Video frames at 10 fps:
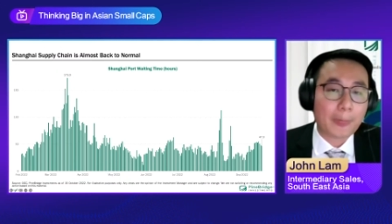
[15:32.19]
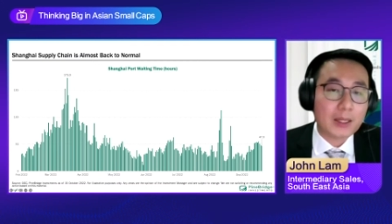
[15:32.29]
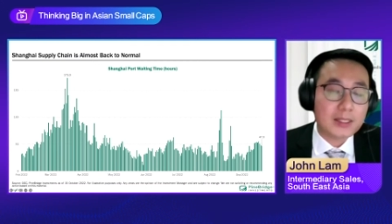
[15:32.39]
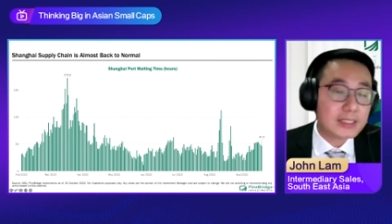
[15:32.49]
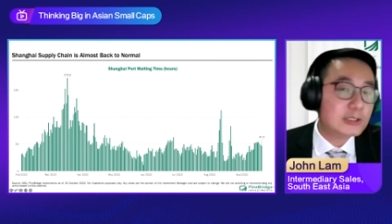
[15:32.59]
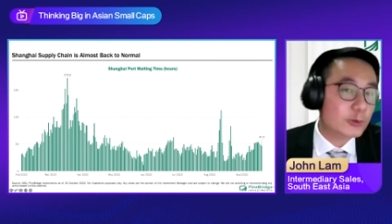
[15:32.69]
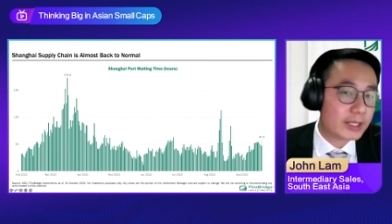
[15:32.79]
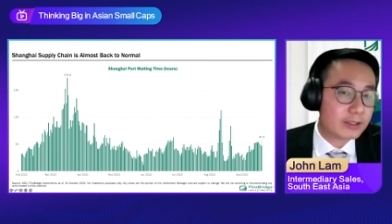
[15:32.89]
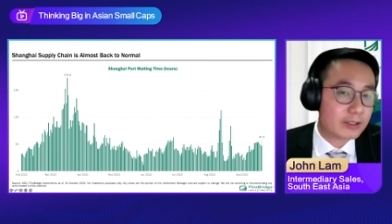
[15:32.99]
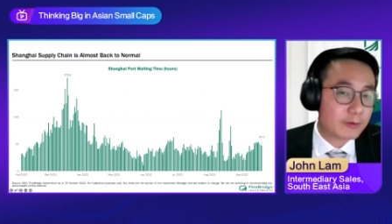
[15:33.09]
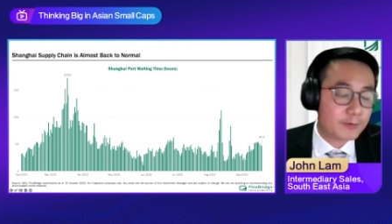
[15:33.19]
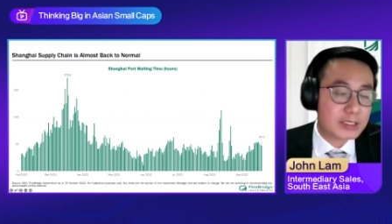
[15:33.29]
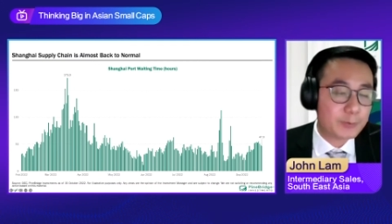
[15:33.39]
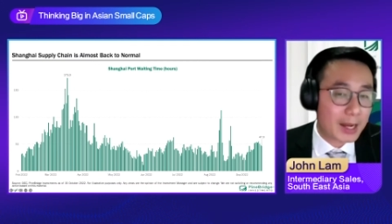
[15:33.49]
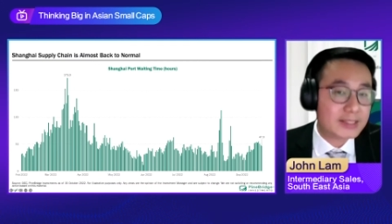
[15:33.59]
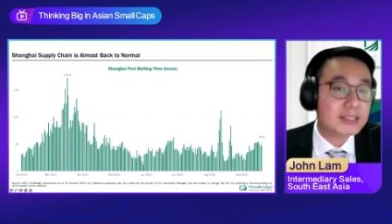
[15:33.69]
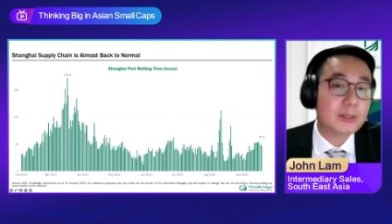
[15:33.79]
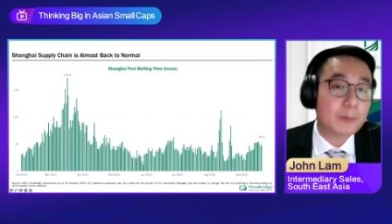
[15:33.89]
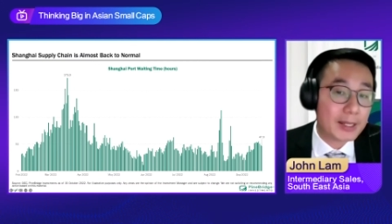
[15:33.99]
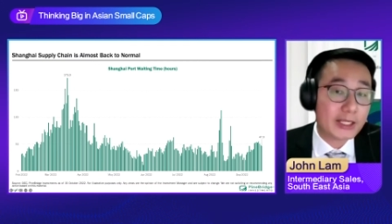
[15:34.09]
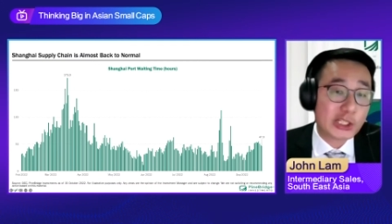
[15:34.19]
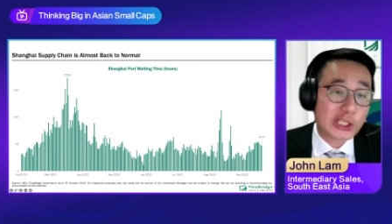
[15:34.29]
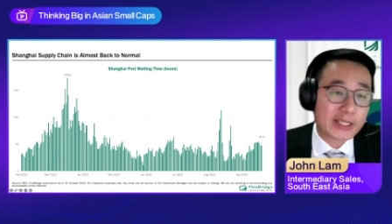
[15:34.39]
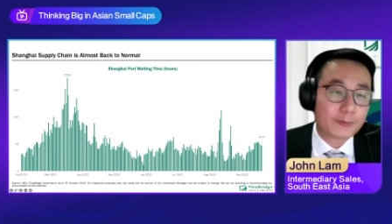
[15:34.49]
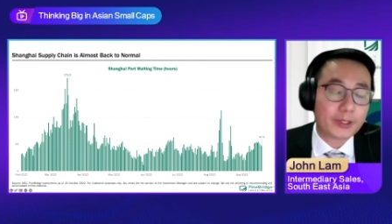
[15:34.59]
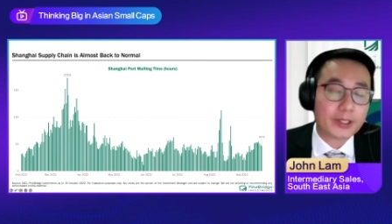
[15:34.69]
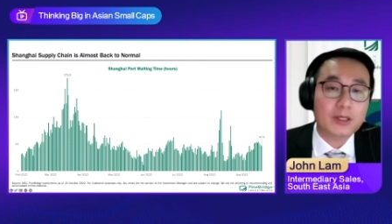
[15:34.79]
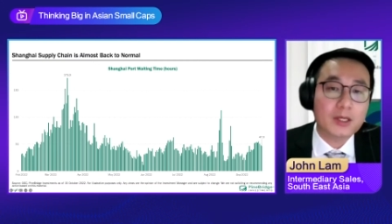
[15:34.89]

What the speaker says: Let's look at the first part, supply chain, right?